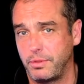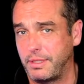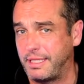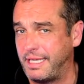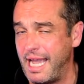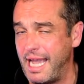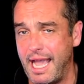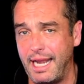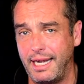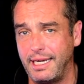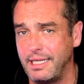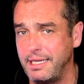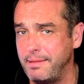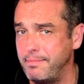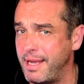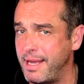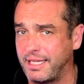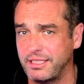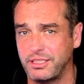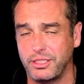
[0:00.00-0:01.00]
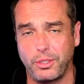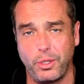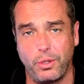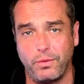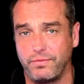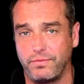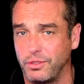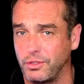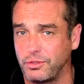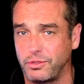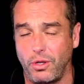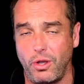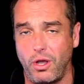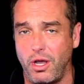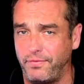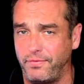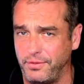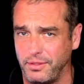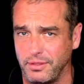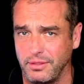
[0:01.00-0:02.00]
Canada and Mexico have looked
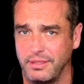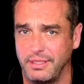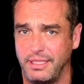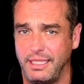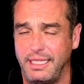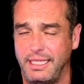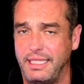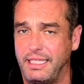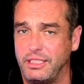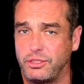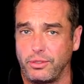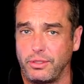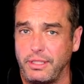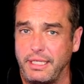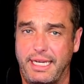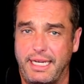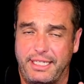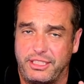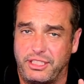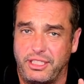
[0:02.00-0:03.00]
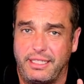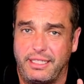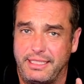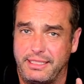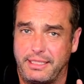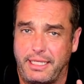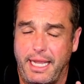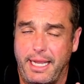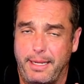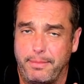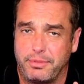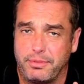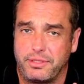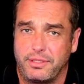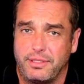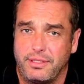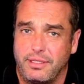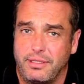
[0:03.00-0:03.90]
awful in these early Nation Leagues games.